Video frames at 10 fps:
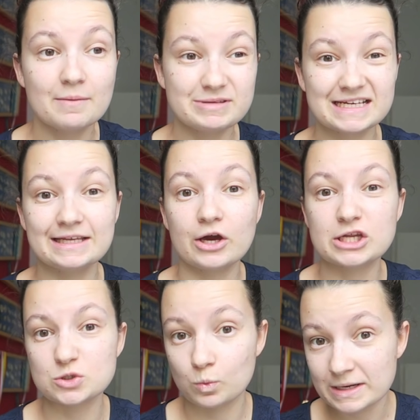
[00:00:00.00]
Particularly going
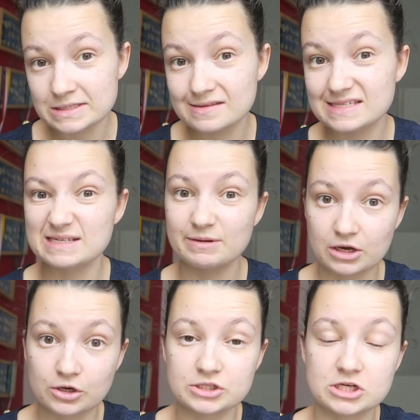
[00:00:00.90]
into winter, this seemed like
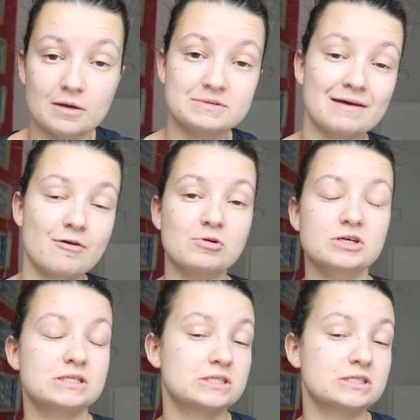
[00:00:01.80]
a good time to have it because